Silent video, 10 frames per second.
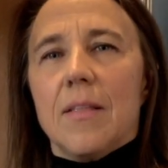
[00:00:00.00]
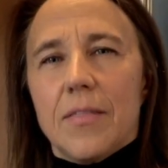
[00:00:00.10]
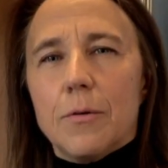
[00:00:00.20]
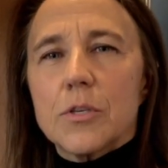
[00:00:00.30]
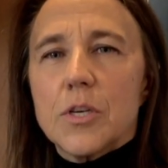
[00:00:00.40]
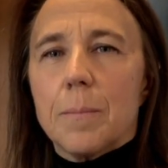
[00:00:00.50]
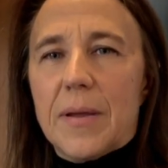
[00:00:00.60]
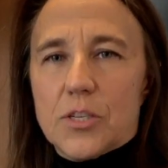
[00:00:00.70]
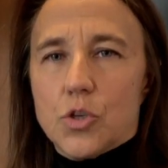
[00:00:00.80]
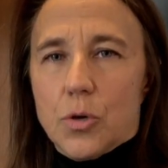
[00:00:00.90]
Those are your
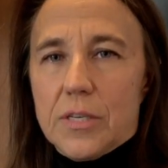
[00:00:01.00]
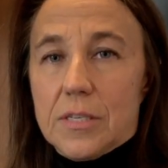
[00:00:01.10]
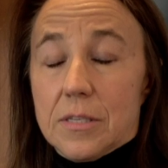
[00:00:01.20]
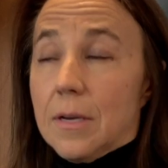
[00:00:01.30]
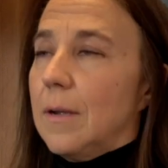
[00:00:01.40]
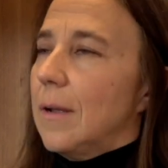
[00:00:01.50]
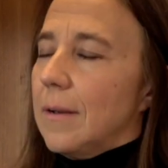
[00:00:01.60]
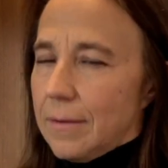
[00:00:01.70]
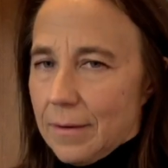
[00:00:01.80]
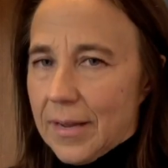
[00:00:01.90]
best choices.
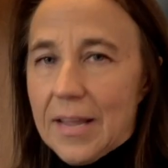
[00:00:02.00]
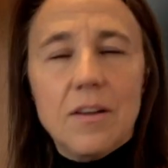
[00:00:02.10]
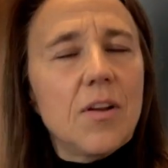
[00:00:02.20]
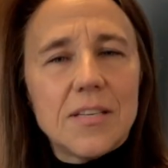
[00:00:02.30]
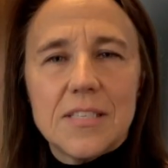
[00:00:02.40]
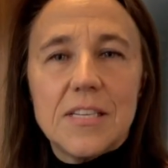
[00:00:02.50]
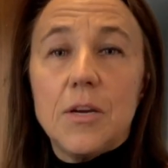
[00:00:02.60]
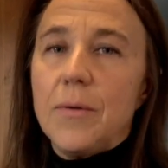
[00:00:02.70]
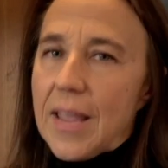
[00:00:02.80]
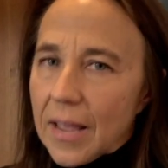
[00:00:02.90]
Again, not to say
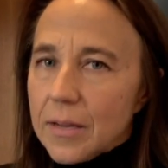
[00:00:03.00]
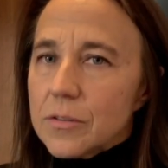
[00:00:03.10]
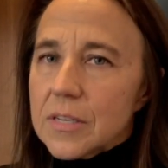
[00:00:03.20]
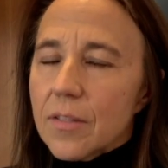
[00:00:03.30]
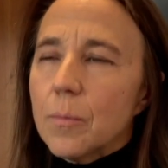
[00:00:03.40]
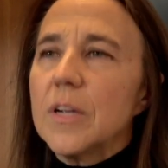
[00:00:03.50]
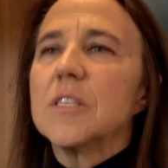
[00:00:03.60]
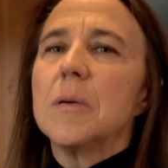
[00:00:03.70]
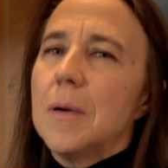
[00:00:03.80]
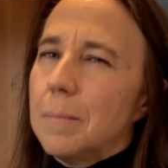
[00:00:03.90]
you can't use the other
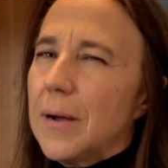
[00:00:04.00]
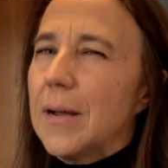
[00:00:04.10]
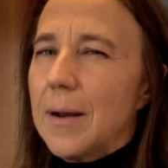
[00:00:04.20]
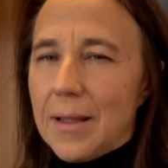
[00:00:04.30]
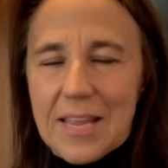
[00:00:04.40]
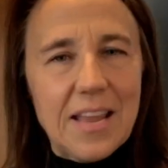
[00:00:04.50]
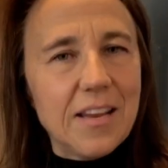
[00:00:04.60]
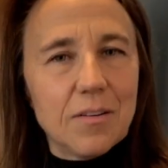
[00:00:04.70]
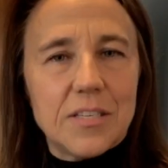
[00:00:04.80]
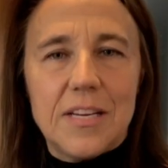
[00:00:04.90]
ones, but I can't
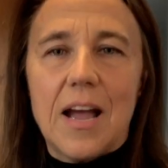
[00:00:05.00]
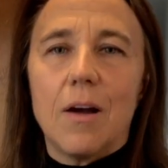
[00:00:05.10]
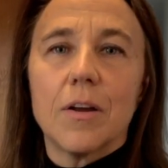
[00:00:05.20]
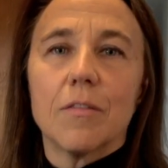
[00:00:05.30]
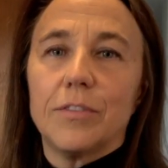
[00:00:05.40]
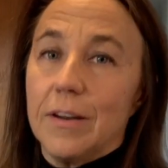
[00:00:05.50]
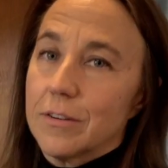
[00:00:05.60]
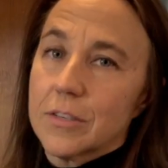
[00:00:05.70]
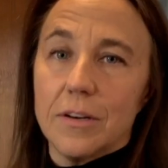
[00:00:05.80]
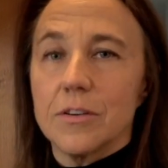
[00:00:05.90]
guarantee how your flavor
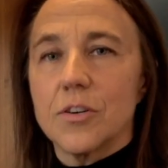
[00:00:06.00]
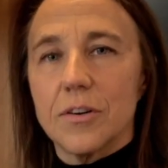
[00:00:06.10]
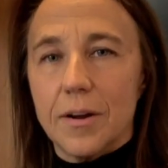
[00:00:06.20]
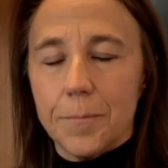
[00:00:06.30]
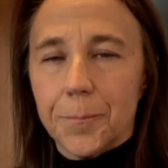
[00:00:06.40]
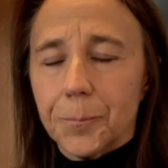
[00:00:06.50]
is going to turn out.